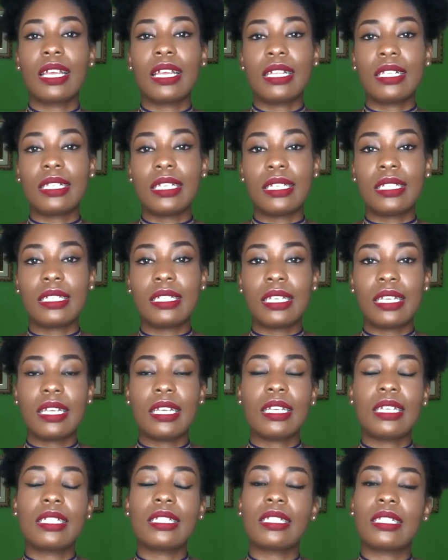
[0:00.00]
this
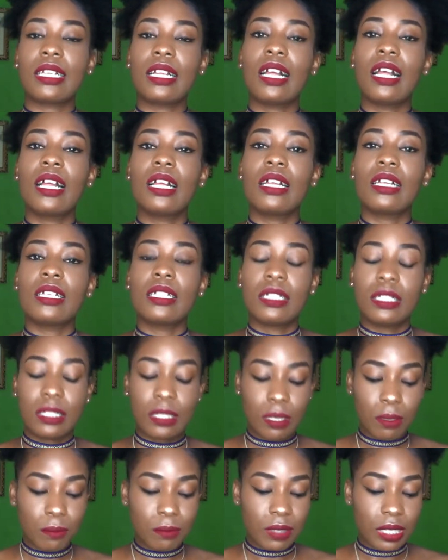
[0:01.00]
is
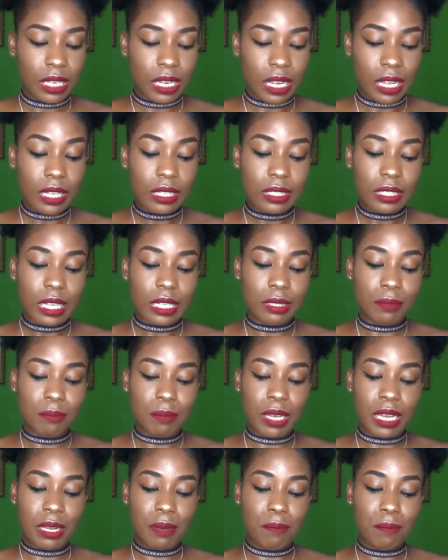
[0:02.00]
something else that's
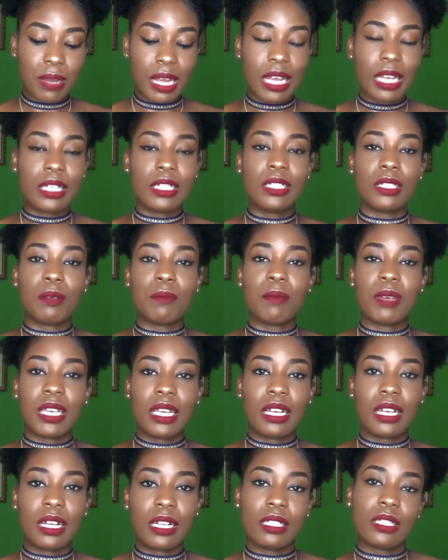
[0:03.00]
made by
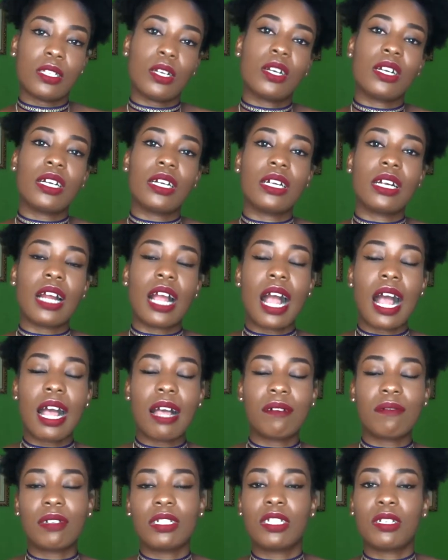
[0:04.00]
Jamaicans or
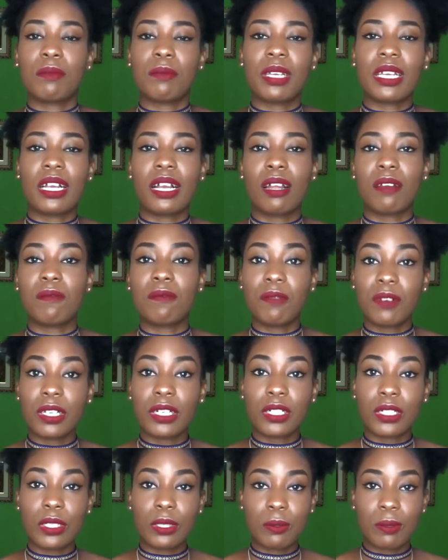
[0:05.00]
have a Jamaican
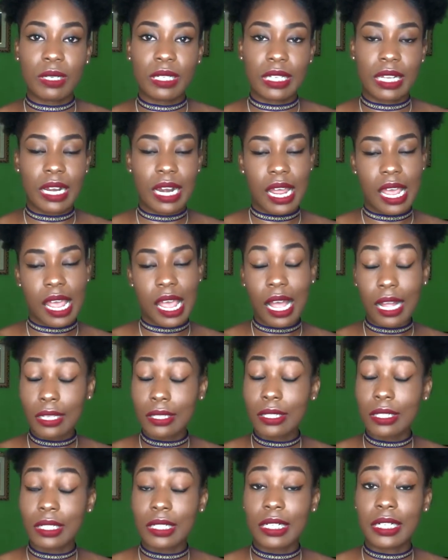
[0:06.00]
flair to it and I had
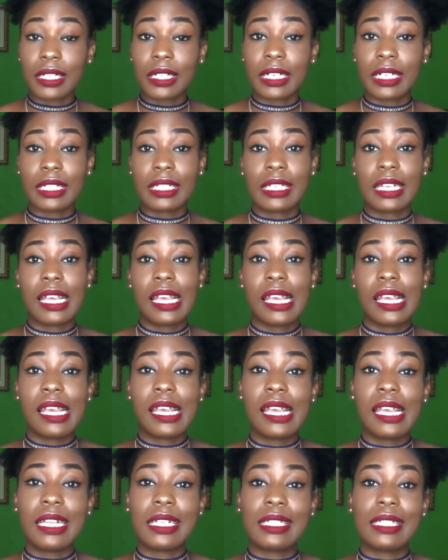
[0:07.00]
to share it.
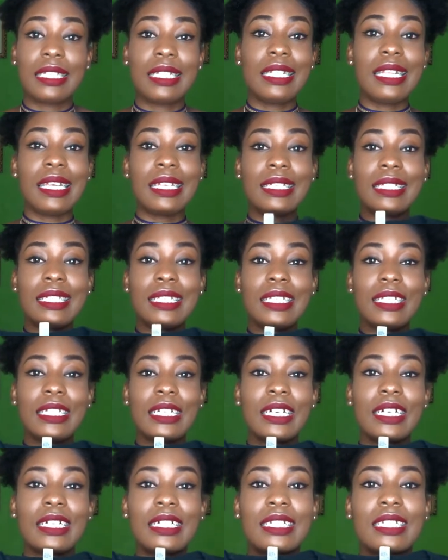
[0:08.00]
It's this
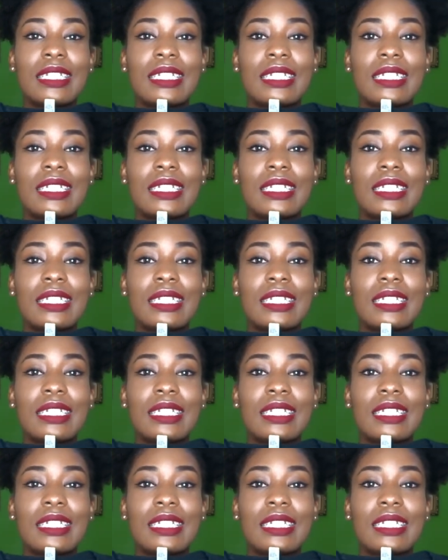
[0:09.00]
t-shirt